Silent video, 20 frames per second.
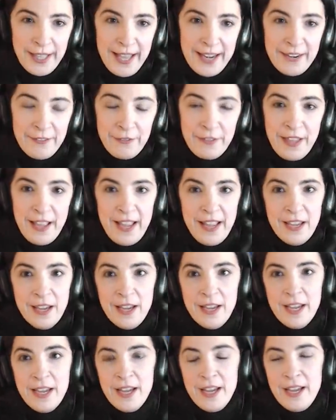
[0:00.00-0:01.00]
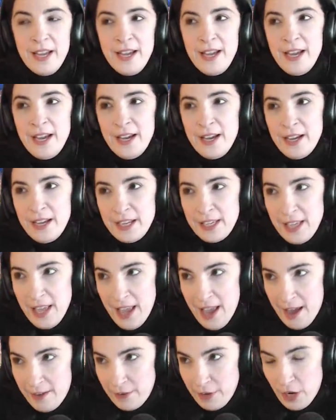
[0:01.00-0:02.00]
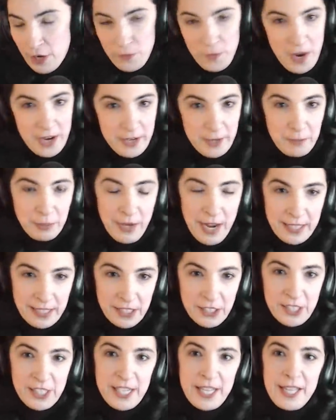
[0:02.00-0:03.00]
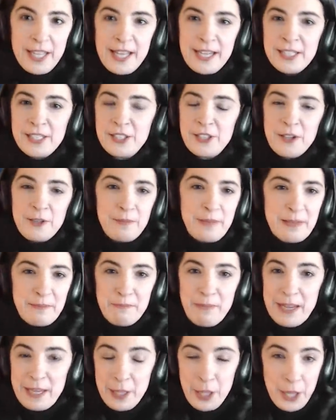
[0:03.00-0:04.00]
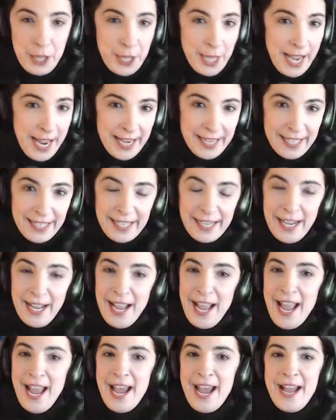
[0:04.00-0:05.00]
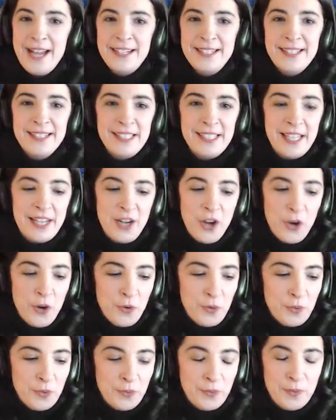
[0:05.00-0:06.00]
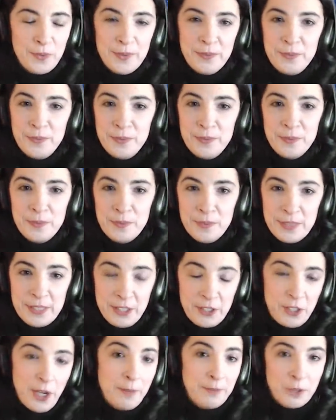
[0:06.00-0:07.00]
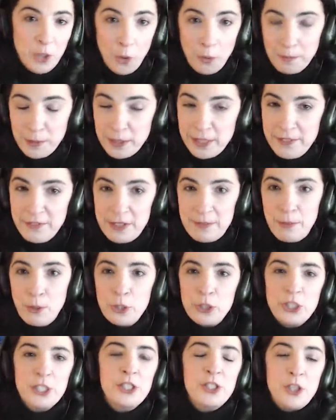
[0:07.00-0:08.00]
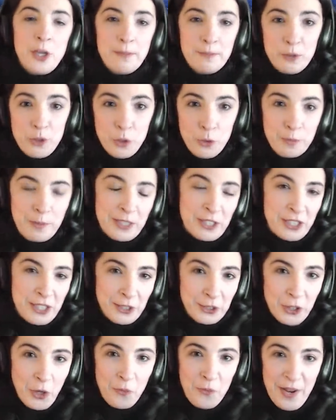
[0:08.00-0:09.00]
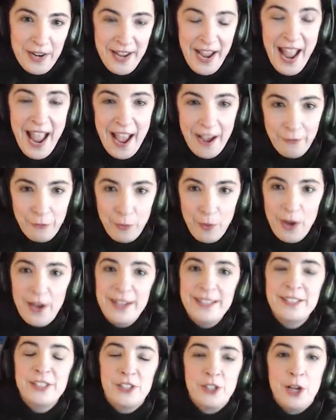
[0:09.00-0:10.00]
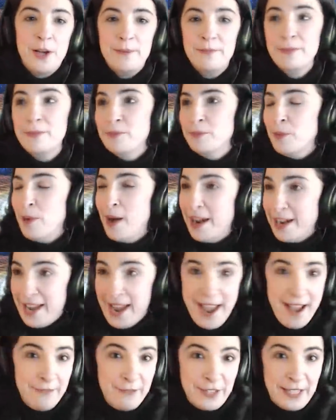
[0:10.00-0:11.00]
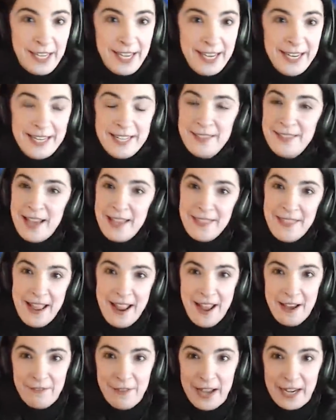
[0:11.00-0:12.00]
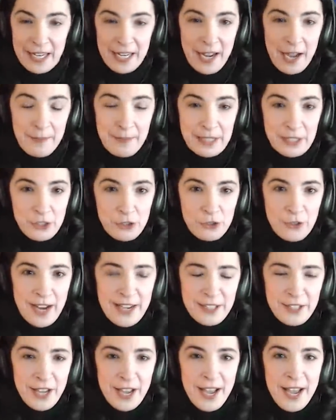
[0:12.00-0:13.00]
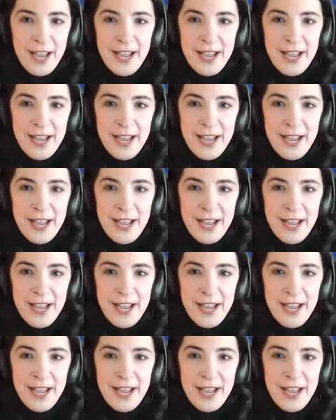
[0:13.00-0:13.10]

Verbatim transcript: that if they have an unwanted pregnancy, then it's going to be big thing. And, you know, some don't believe in abortion, some do, but still don't want to have one. Some want to have the kid sure. and then they have economic stress.